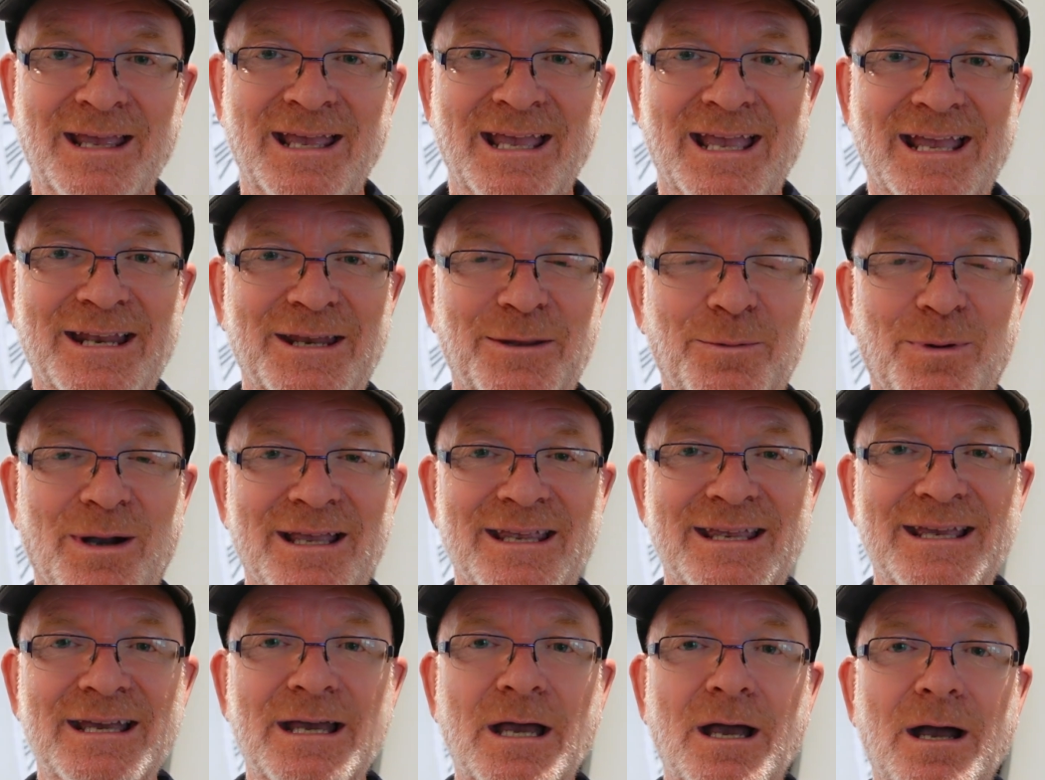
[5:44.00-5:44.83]

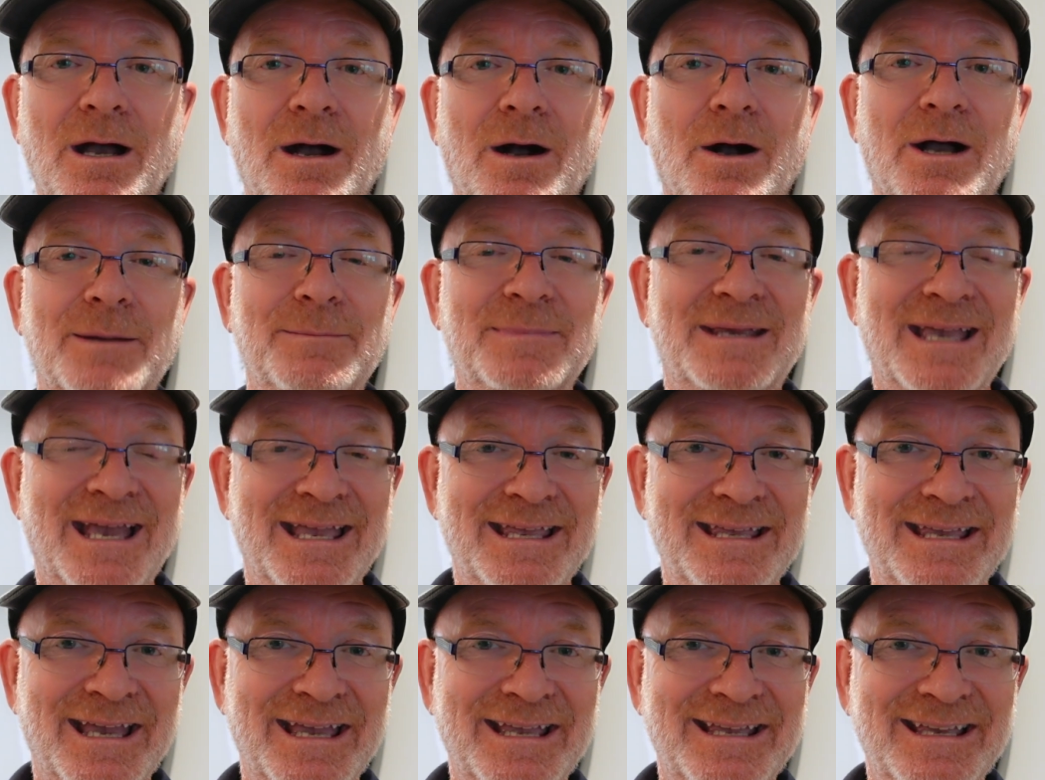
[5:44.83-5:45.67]
Anyway, I'm
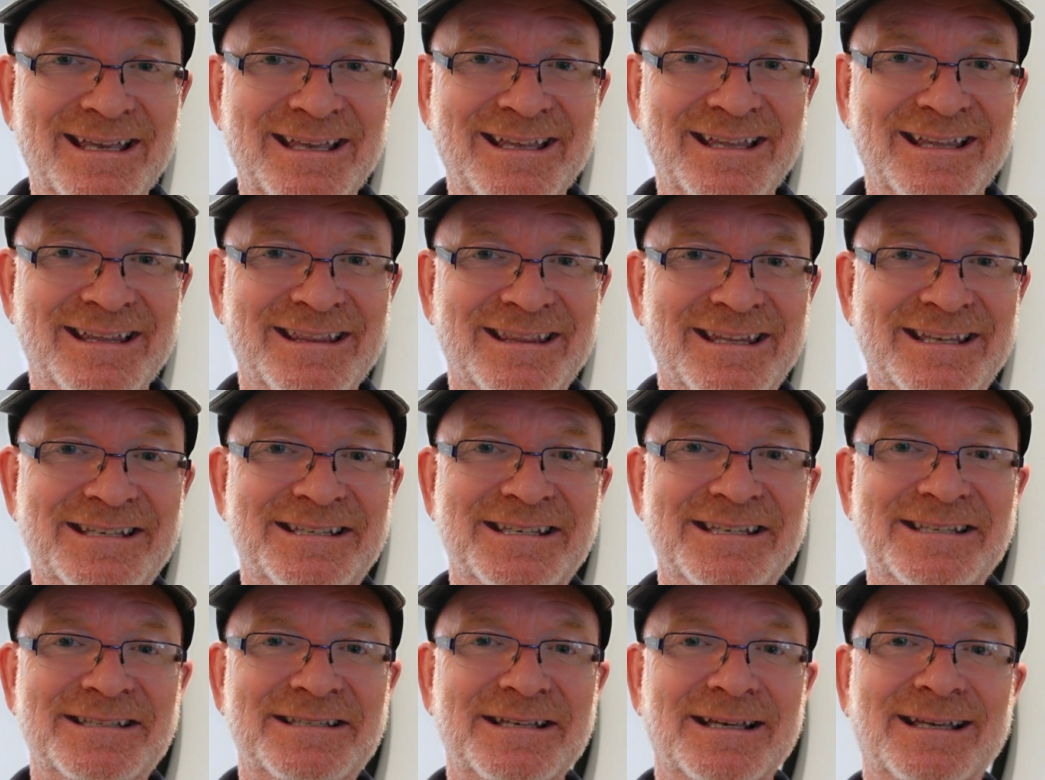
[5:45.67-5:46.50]
Gang Gang,
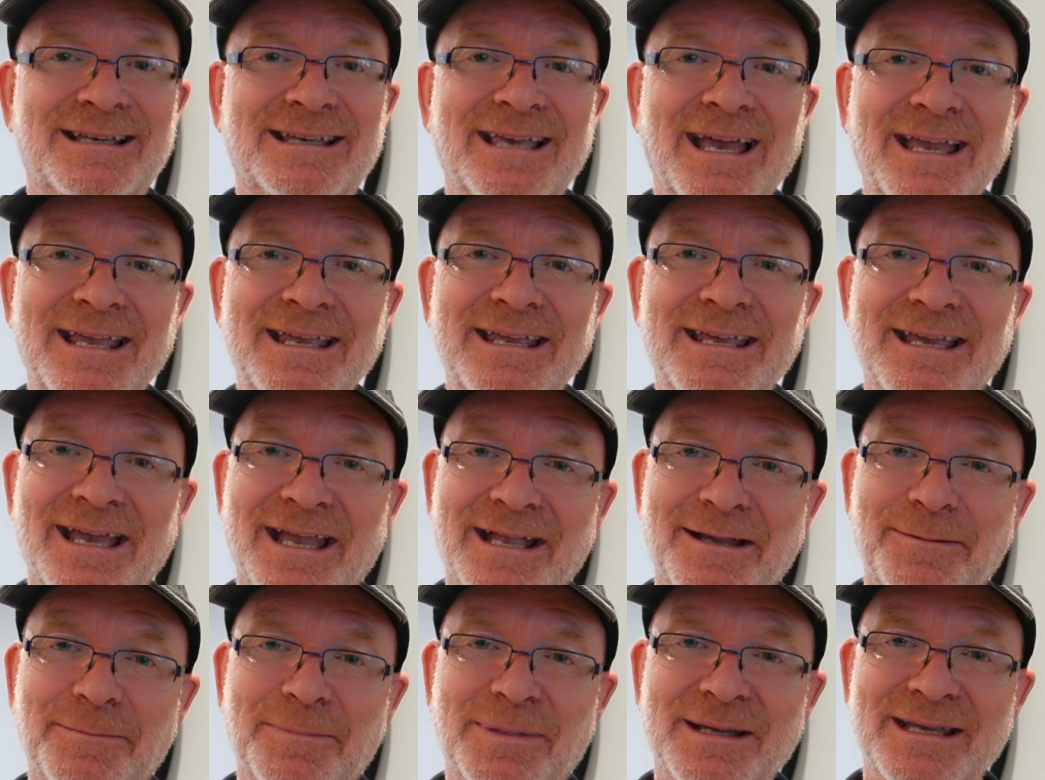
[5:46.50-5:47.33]
this is Gang
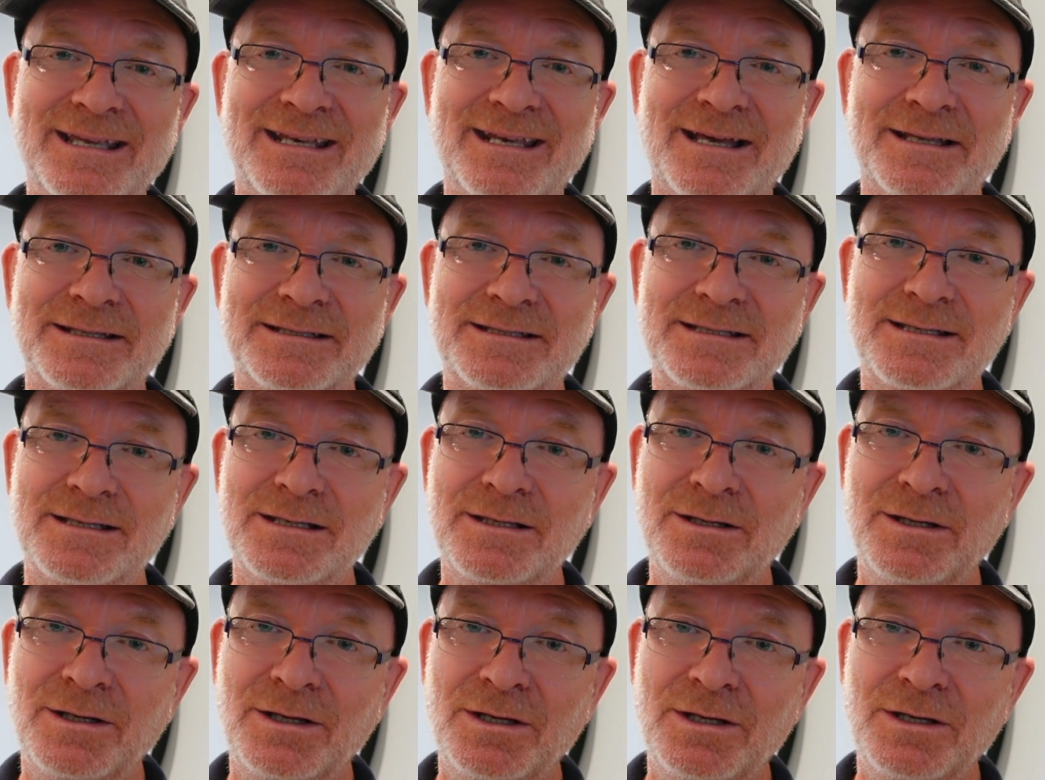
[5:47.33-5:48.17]
Gang and
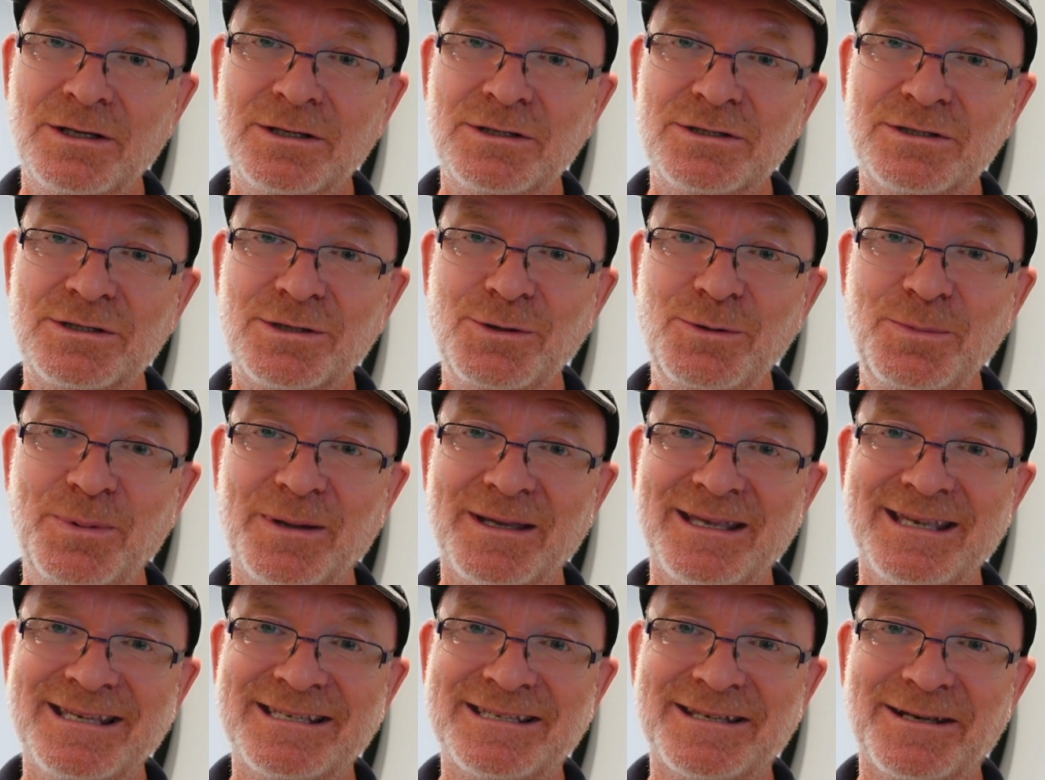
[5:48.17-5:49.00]
Peanuts, 2
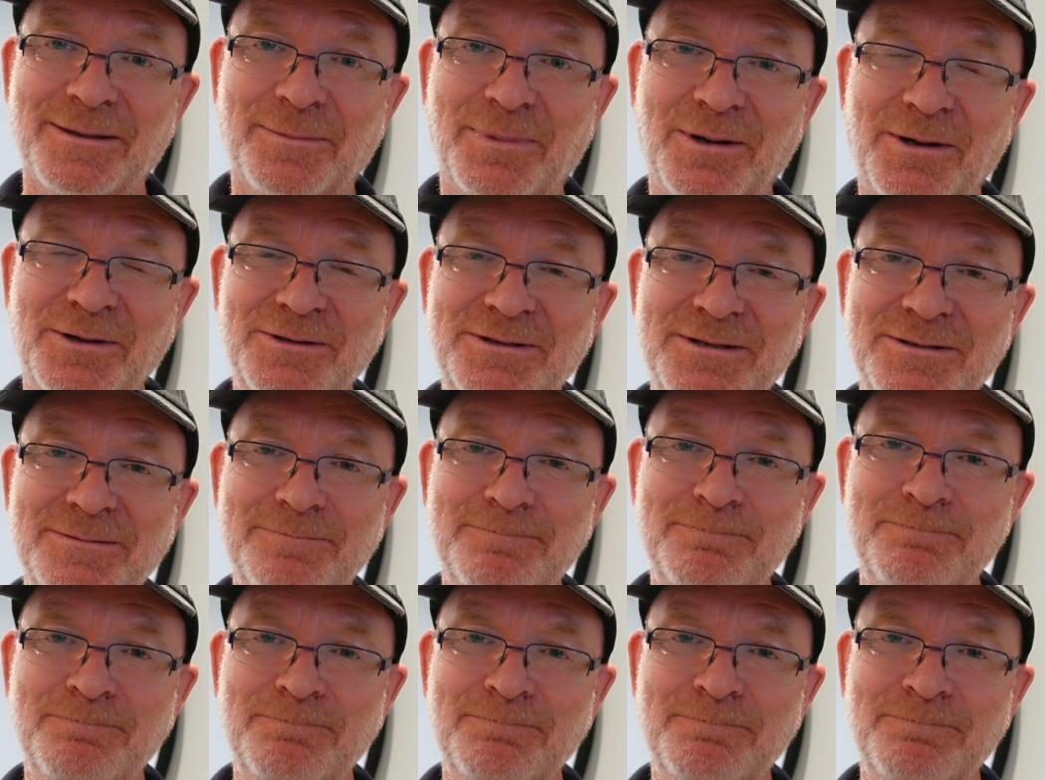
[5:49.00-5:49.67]
peas in a pod,